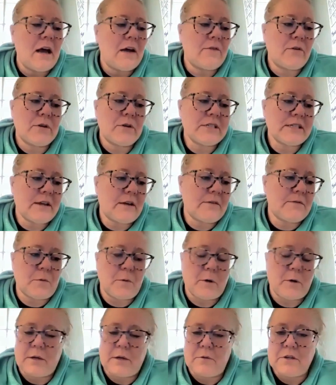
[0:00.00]
I've always loved
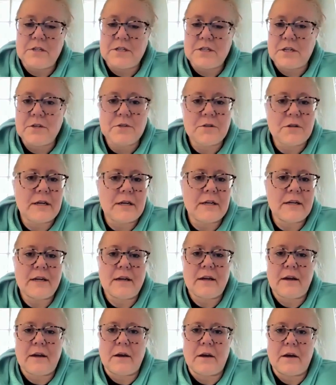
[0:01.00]
working with
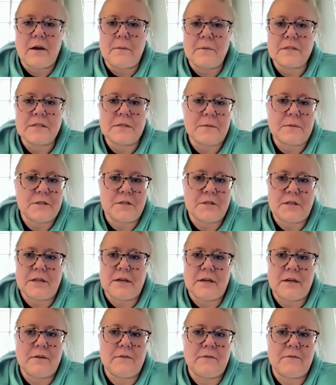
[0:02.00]
children,
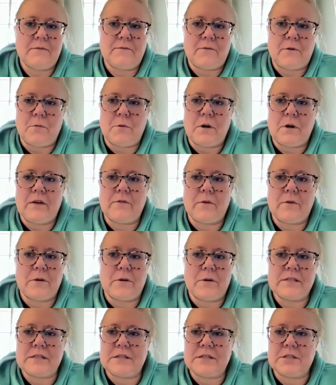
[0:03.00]
especially for whatever
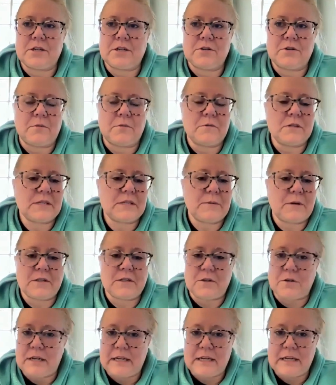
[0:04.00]
reason, children with
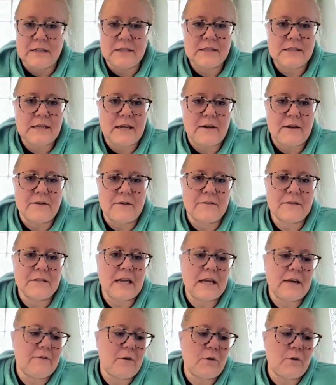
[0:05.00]
special needs have
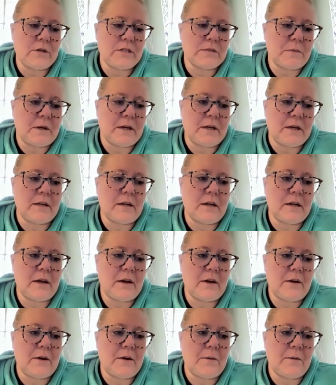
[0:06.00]
always been